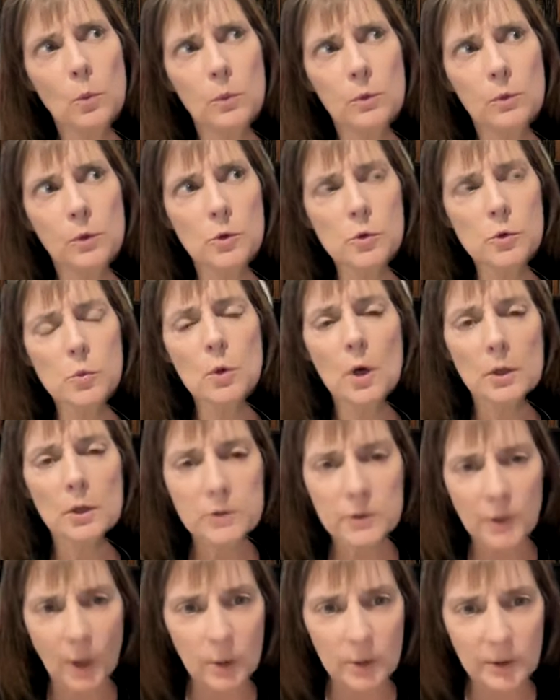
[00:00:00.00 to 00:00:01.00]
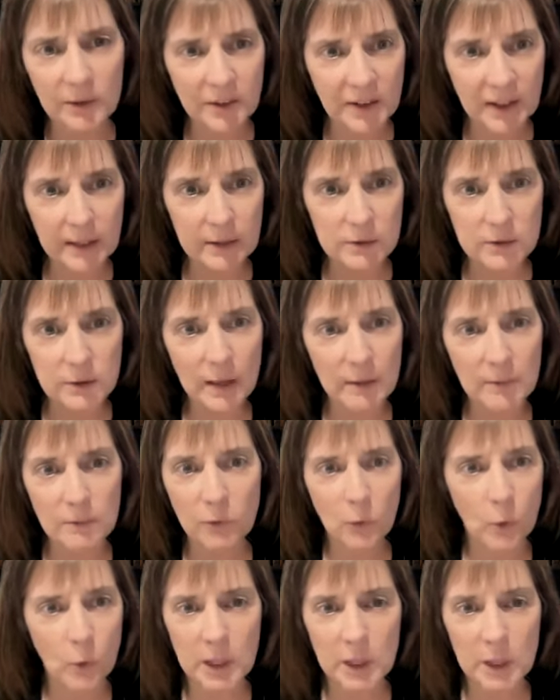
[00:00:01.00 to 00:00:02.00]
those were adult things, not
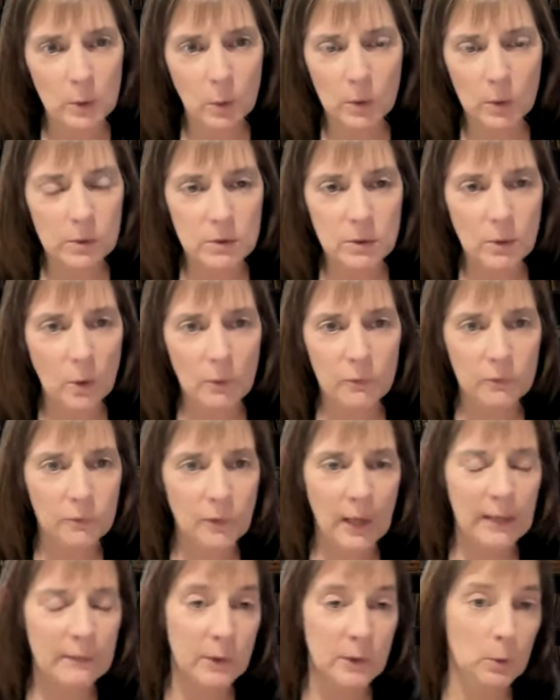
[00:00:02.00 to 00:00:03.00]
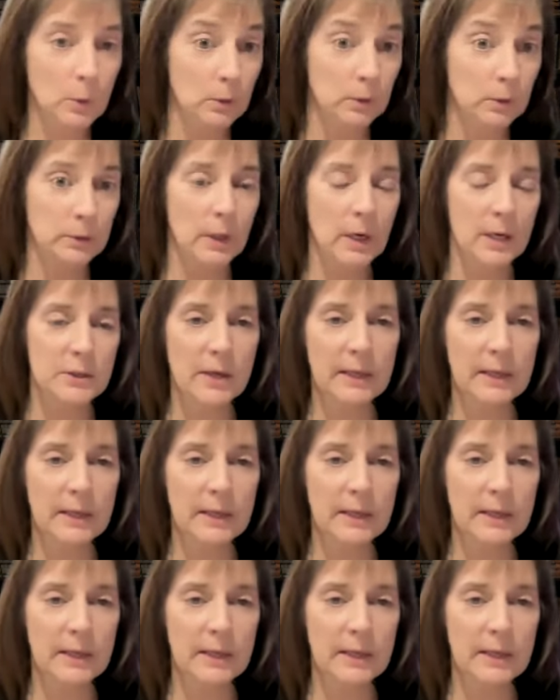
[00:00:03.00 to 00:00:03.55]
4-year-old or 5-year-old, gosh,